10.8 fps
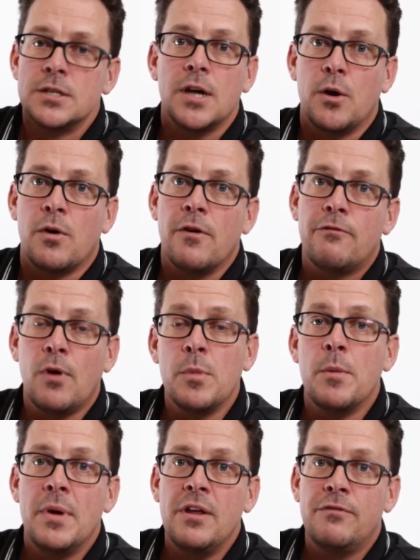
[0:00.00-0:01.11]
So from the
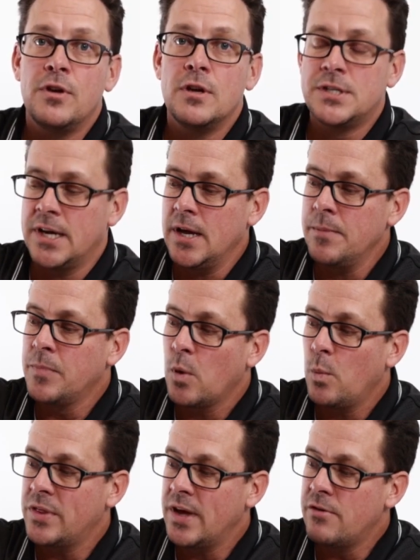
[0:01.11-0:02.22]
MIDI fuse here,
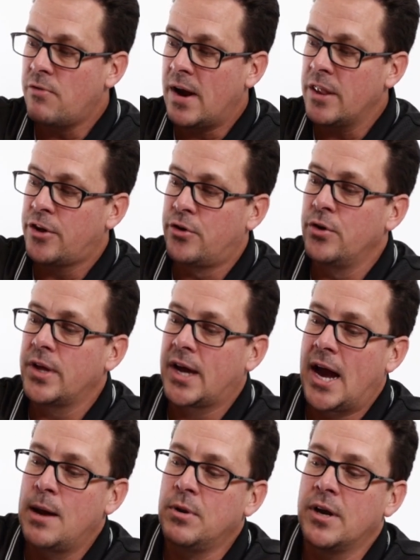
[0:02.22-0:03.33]
we then run through the
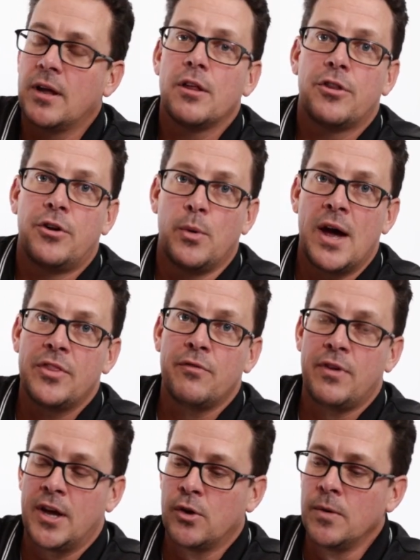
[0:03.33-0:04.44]
cabling throughout the
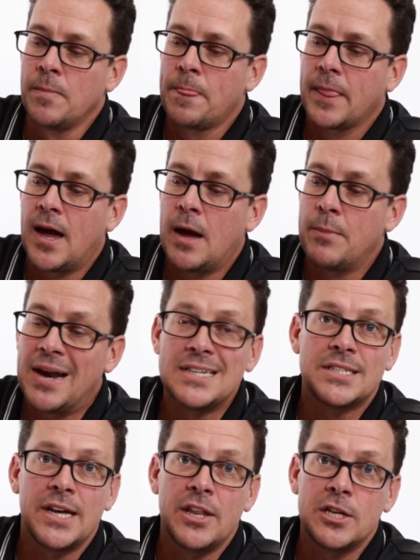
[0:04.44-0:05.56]
vehicle. Um, and as I
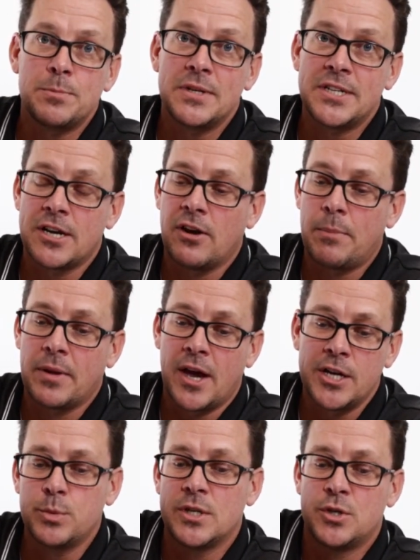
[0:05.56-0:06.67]
said, in this particular
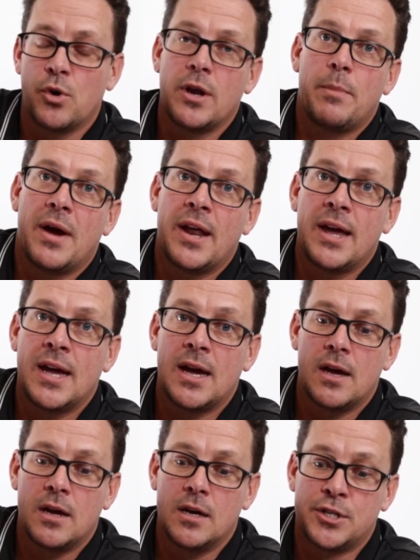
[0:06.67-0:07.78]
application, we're talking about a,
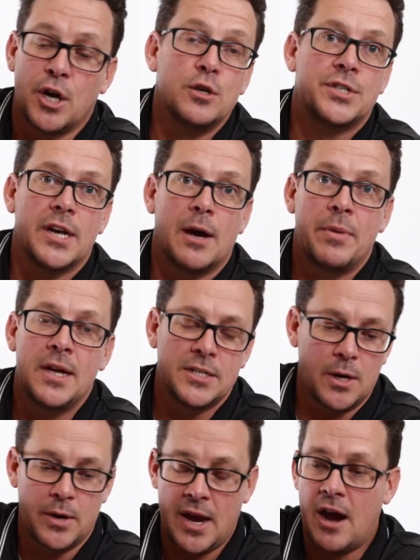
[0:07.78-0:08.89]
uh, a tow setup here, so
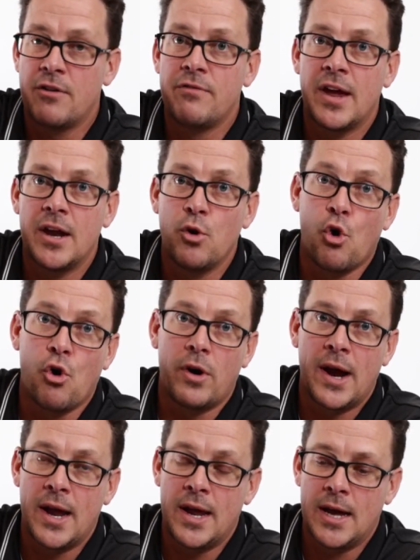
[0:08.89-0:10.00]
a caravan or
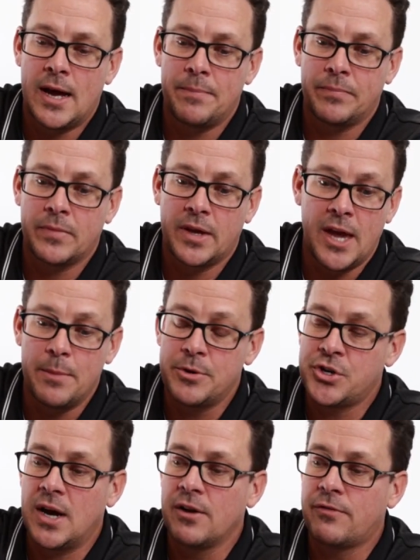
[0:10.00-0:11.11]
a um, camper
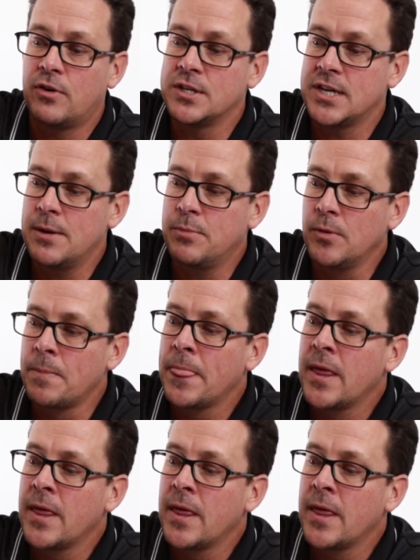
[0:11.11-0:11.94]
trailer, for example.